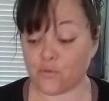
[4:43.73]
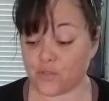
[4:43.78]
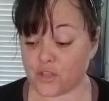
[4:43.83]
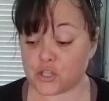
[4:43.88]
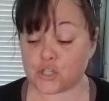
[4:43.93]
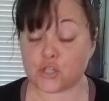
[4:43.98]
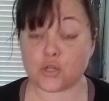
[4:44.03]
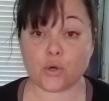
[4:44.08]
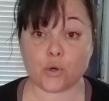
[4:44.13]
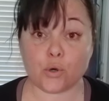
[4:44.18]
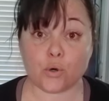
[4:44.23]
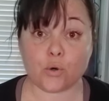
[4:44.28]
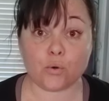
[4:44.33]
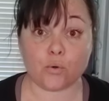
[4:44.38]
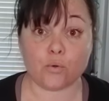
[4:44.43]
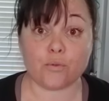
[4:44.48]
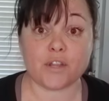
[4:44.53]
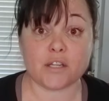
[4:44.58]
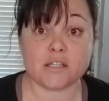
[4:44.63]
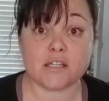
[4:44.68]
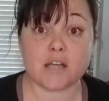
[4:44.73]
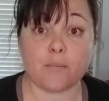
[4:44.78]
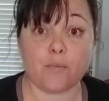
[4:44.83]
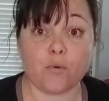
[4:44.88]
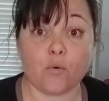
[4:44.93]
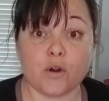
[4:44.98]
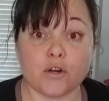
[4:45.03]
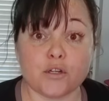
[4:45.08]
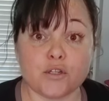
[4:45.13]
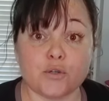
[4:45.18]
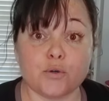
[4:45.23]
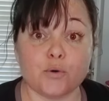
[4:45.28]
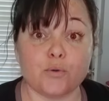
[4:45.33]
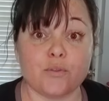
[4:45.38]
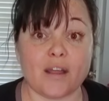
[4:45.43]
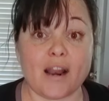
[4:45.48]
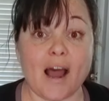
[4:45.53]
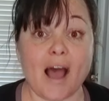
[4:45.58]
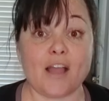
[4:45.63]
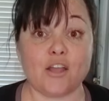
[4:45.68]
the Tupperware tool
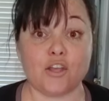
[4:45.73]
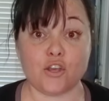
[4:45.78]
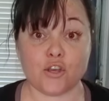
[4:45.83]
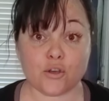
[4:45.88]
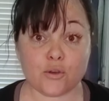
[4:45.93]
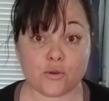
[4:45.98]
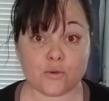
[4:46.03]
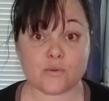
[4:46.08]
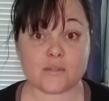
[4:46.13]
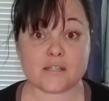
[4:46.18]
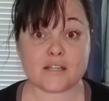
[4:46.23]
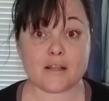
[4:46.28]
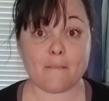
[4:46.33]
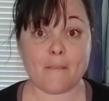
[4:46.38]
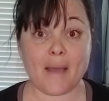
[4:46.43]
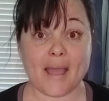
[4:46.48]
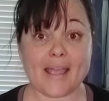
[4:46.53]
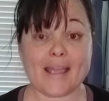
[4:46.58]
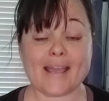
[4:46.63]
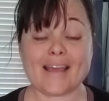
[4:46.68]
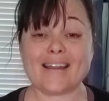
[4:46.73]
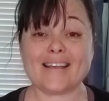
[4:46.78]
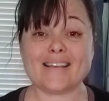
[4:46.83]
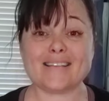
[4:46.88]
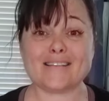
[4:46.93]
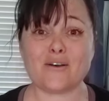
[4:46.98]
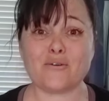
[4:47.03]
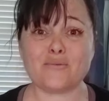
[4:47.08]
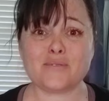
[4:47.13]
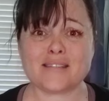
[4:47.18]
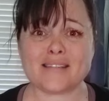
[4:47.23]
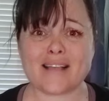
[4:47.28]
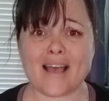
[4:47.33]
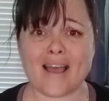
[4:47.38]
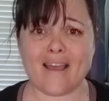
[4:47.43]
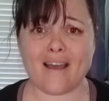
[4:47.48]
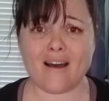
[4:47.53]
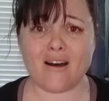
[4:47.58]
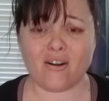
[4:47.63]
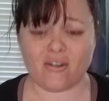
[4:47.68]
that I use to make it is on
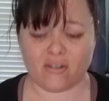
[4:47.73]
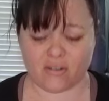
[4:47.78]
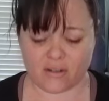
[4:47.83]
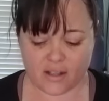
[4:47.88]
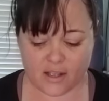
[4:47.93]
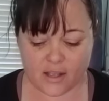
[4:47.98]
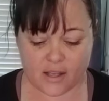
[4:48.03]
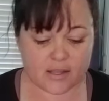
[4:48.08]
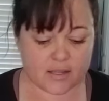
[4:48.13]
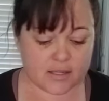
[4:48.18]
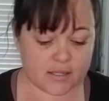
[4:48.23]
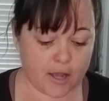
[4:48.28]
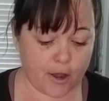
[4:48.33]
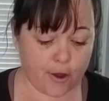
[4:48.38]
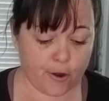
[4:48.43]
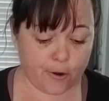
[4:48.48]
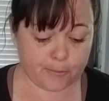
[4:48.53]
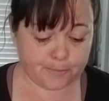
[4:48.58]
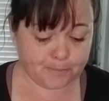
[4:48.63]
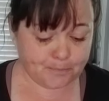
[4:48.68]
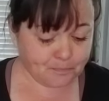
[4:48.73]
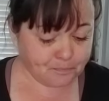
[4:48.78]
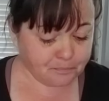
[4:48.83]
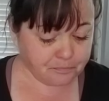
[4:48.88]
sale. So,